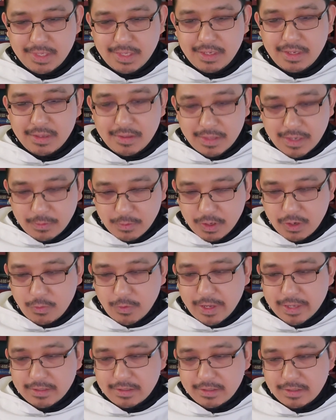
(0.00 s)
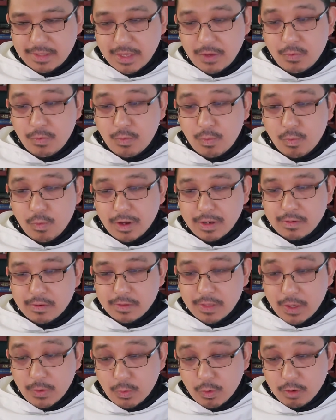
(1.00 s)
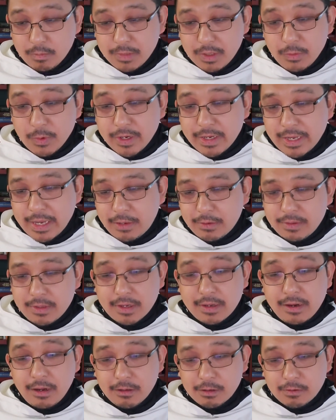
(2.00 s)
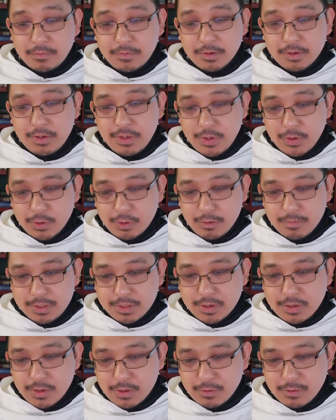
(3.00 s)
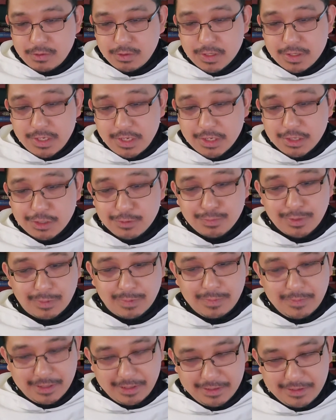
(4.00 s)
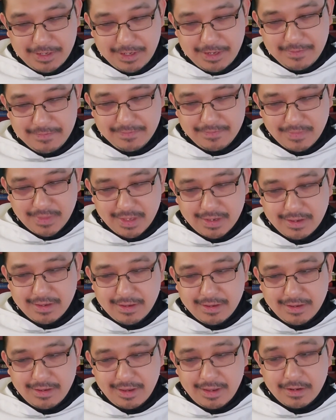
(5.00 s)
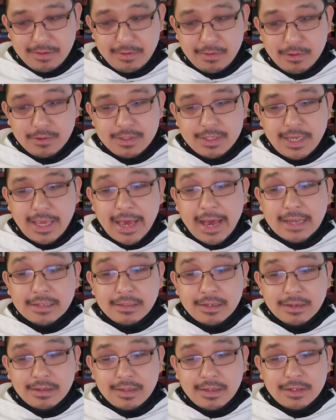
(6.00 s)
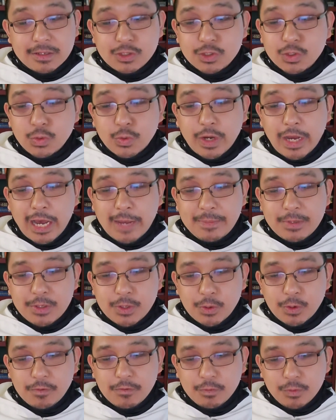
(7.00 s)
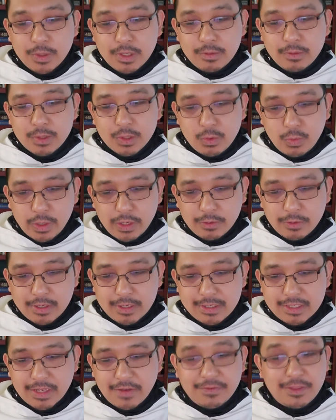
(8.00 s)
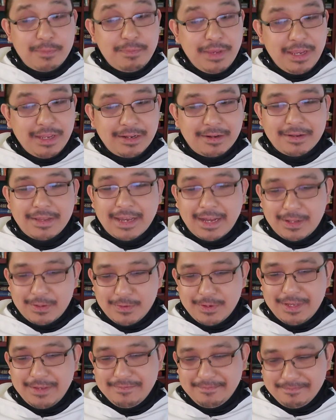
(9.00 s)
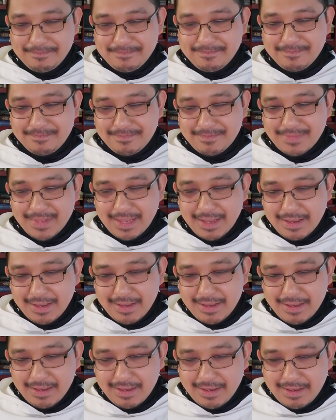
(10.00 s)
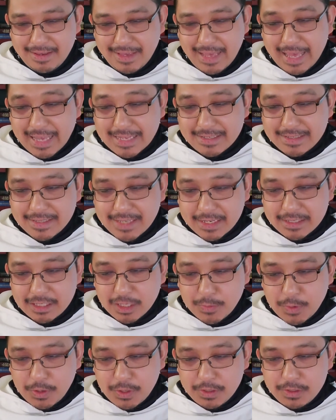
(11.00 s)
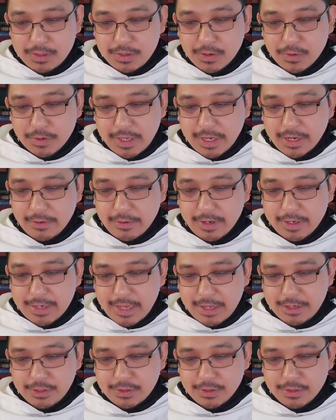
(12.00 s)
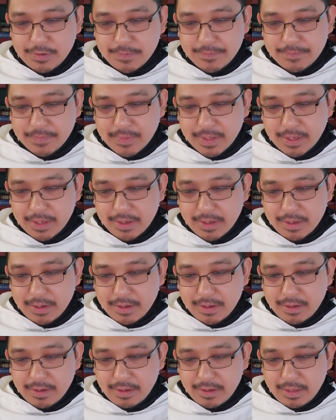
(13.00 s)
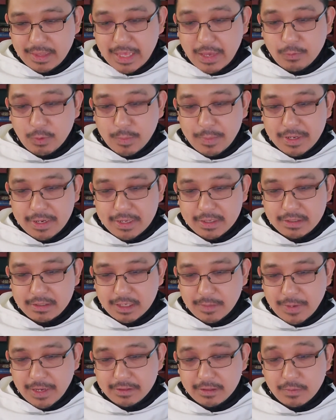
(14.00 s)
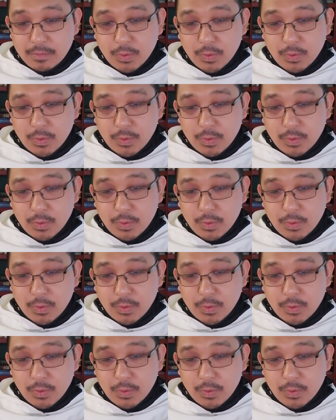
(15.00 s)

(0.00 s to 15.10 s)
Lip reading: In their request, they warmly recounted the colorful cubes you used to teach probability and enthusiastically described your frequent queries of the peanut gallery. As testimony to your caring nature, they reminisced about the